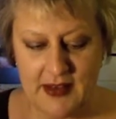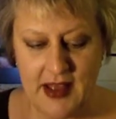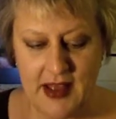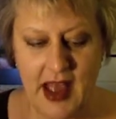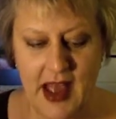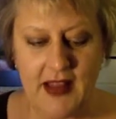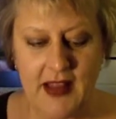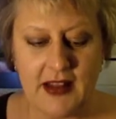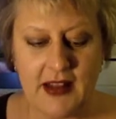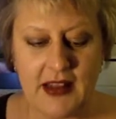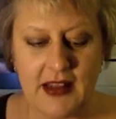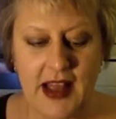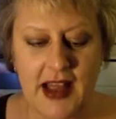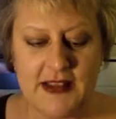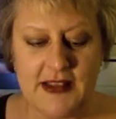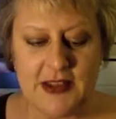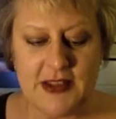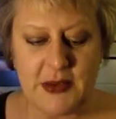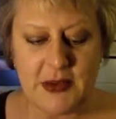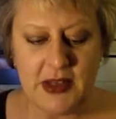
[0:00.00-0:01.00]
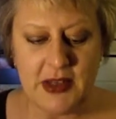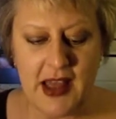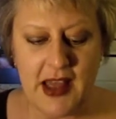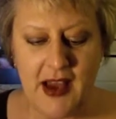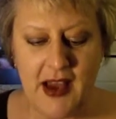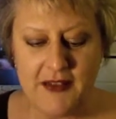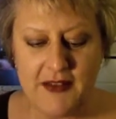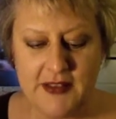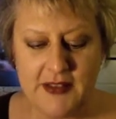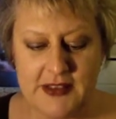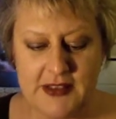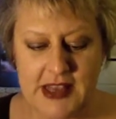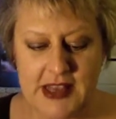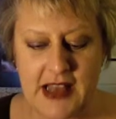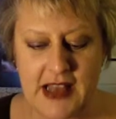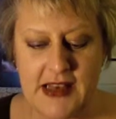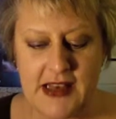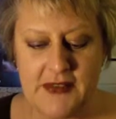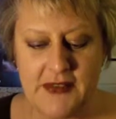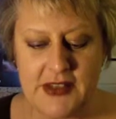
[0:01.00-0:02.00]
Ella glanced to her left. She
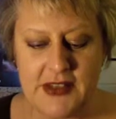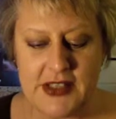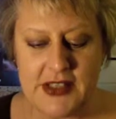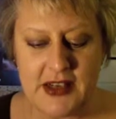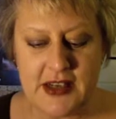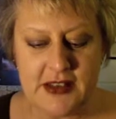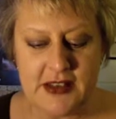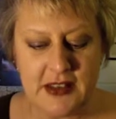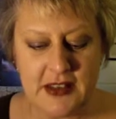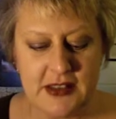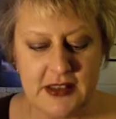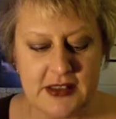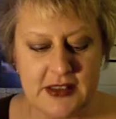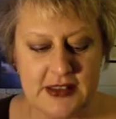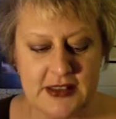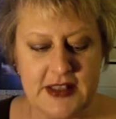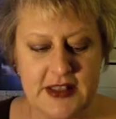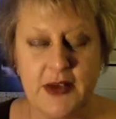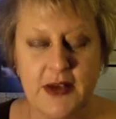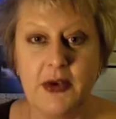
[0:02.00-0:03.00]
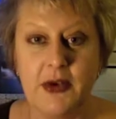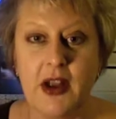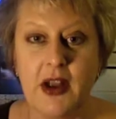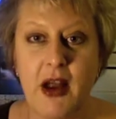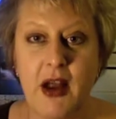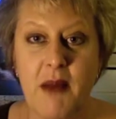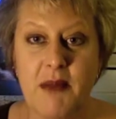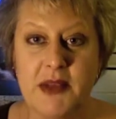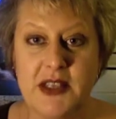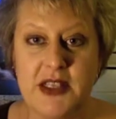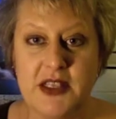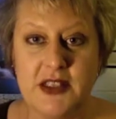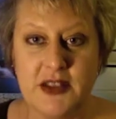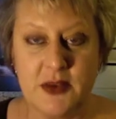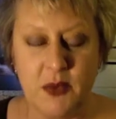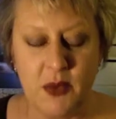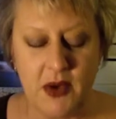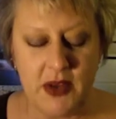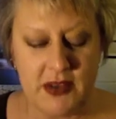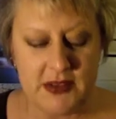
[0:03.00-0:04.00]
hadn't even dared to look to see who her
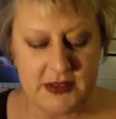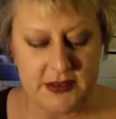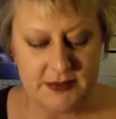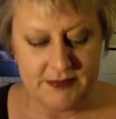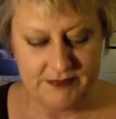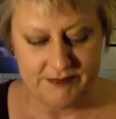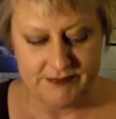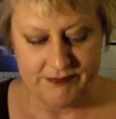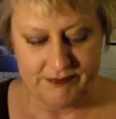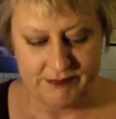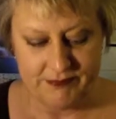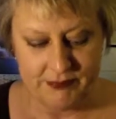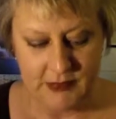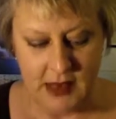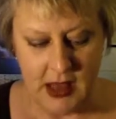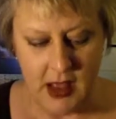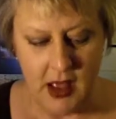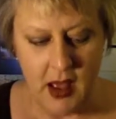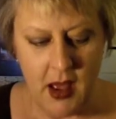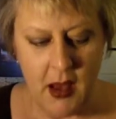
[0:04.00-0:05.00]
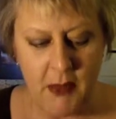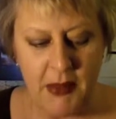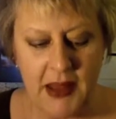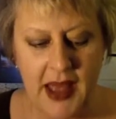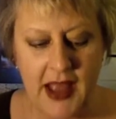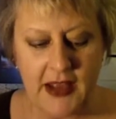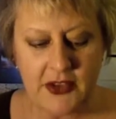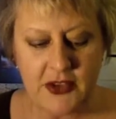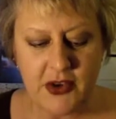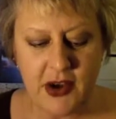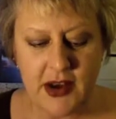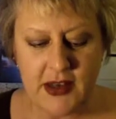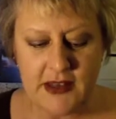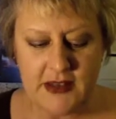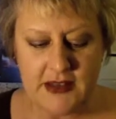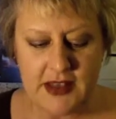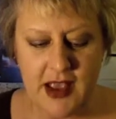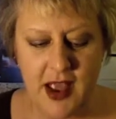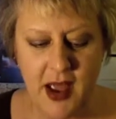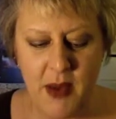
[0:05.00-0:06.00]
competition was. A black
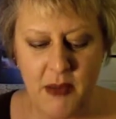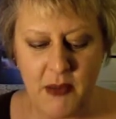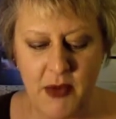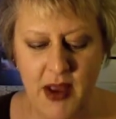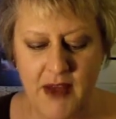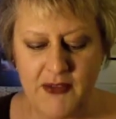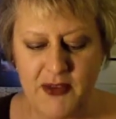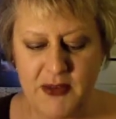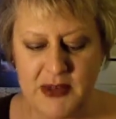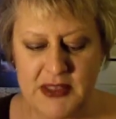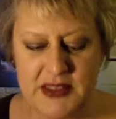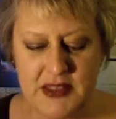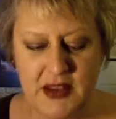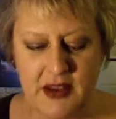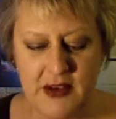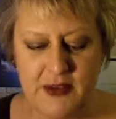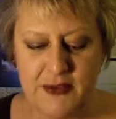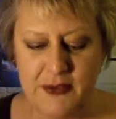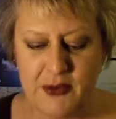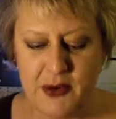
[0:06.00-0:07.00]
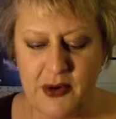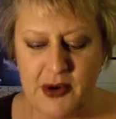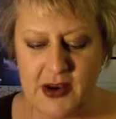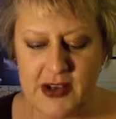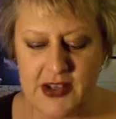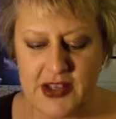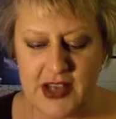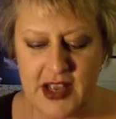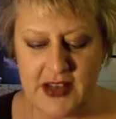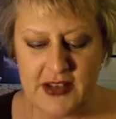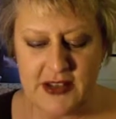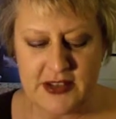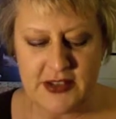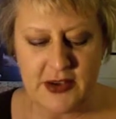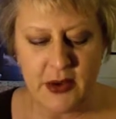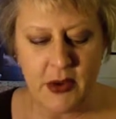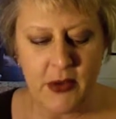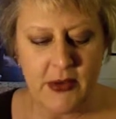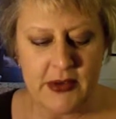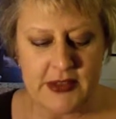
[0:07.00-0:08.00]
Trans Am revved beside her Ford, and she had to
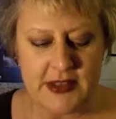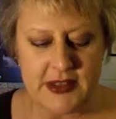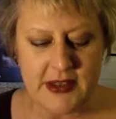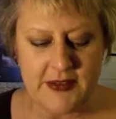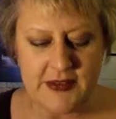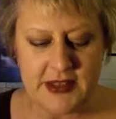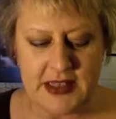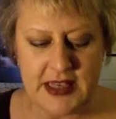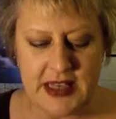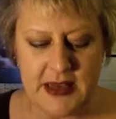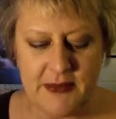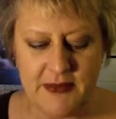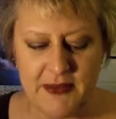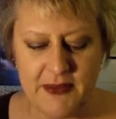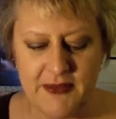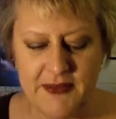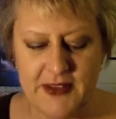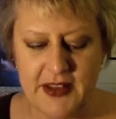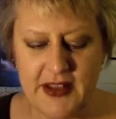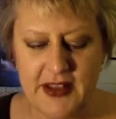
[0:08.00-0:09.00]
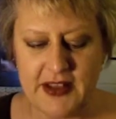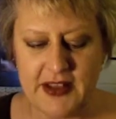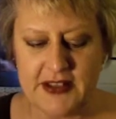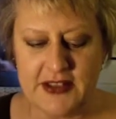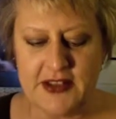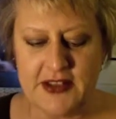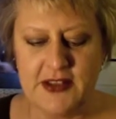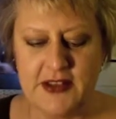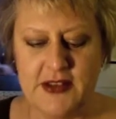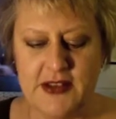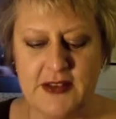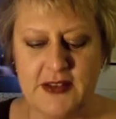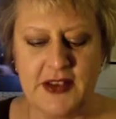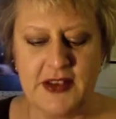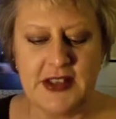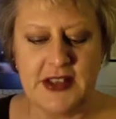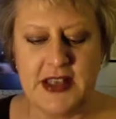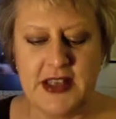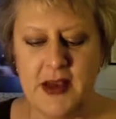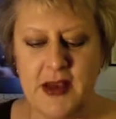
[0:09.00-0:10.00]
scold herself to keep from feeling a surge of
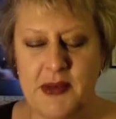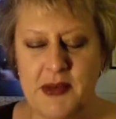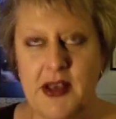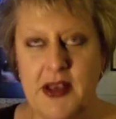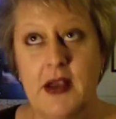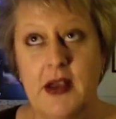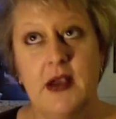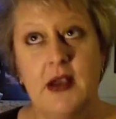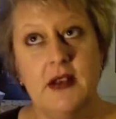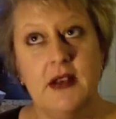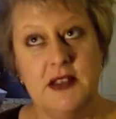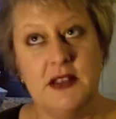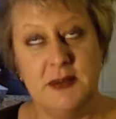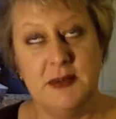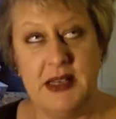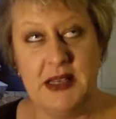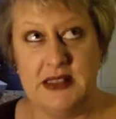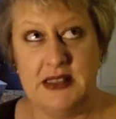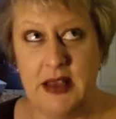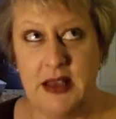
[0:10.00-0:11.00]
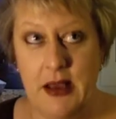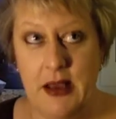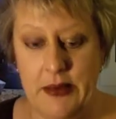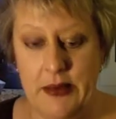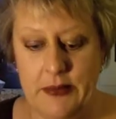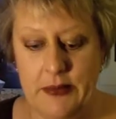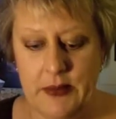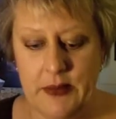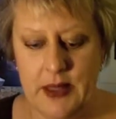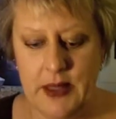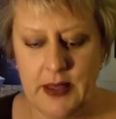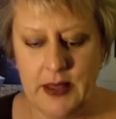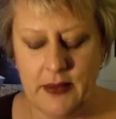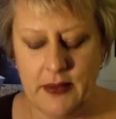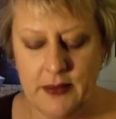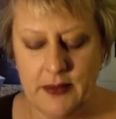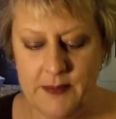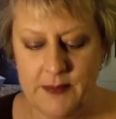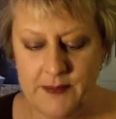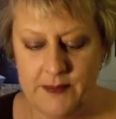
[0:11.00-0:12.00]
contempt, just because I don't like
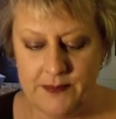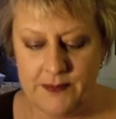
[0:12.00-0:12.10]
them.